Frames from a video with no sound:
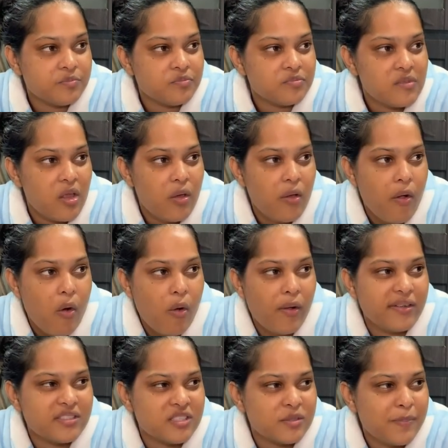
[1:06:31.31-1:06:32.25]
Yeah. Or oh,
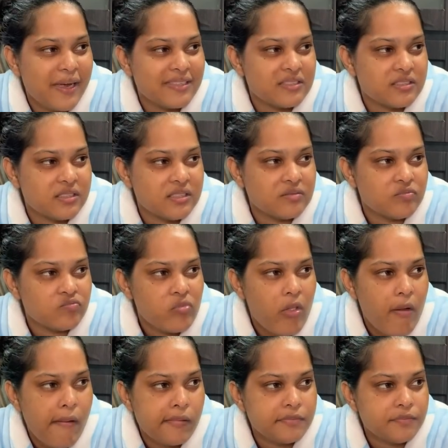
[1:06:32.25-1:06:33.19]
it's spicy.
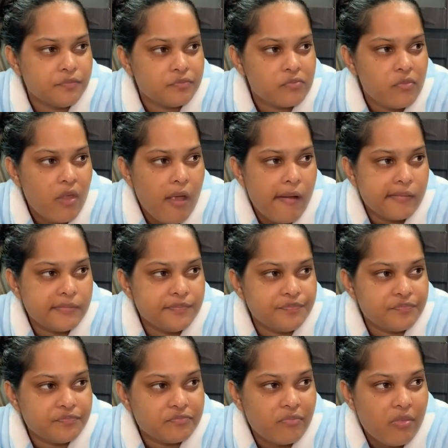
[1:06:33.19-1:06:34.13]

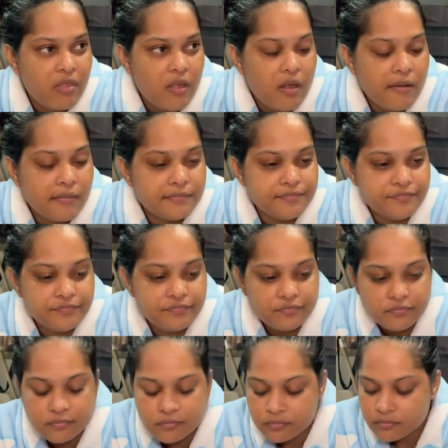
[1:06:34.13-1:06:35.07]
Well,
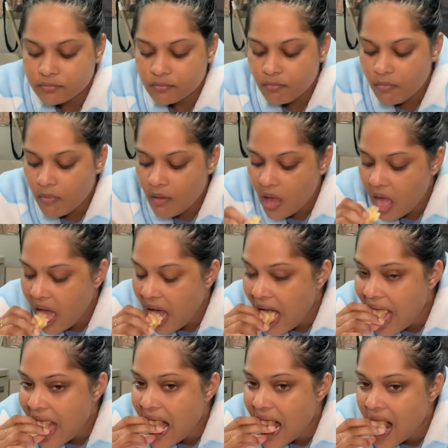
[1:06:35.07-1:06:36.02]

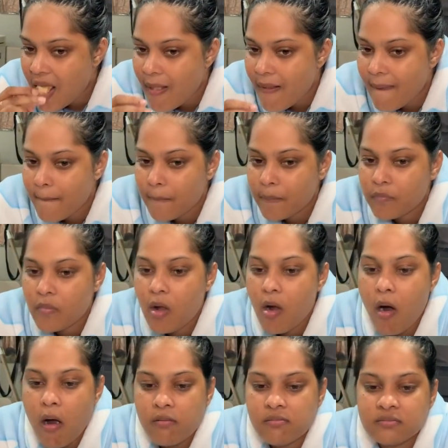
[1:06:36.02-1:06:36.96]
try with Japan,
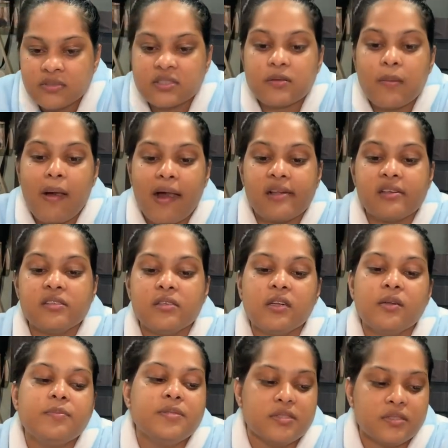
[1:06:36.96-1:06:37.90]
huh? No, tomorrow I
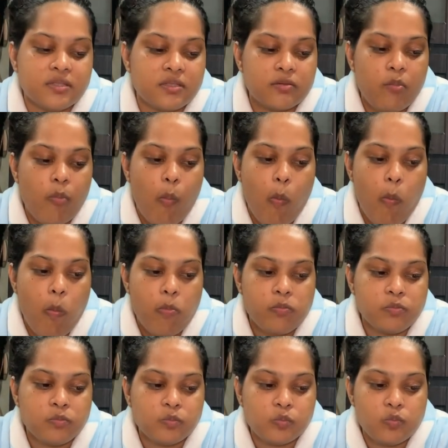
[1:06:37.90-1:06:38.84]
love this.
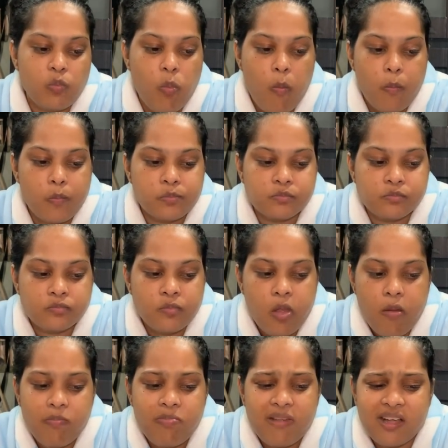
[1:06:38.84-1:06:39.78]
Huh.
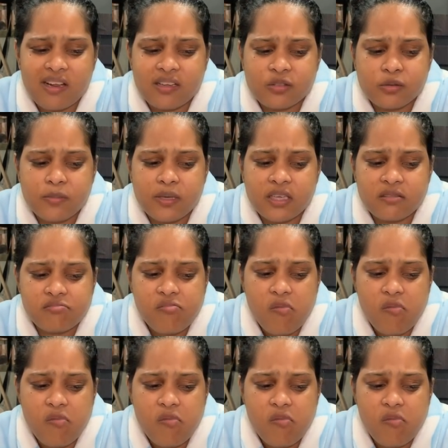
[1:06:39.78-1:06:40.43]
Not too big.